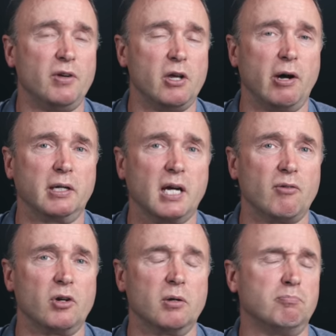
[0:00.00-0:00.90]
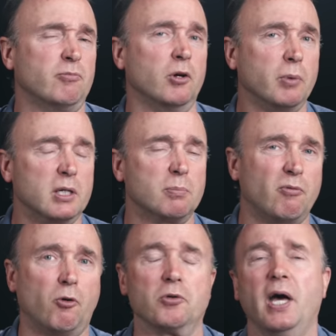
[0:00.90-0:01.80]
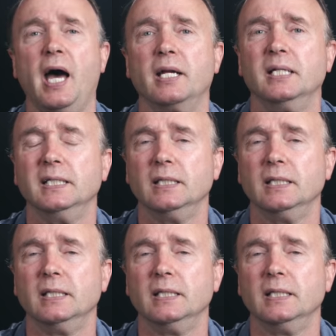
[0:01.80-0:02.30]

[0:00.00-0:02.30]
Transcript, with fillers: video I covered a few weeks before that.